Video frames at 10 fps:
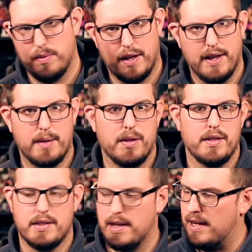What I like about
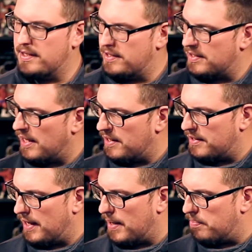this guy is he's got a
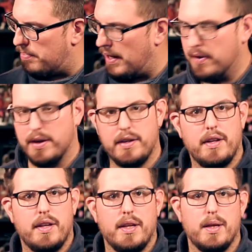damn parrot
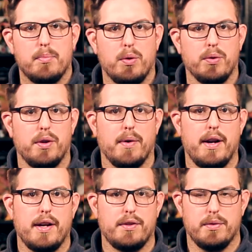molded right
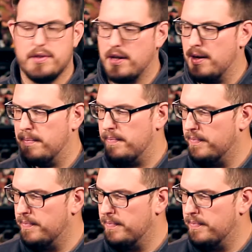onto his arm.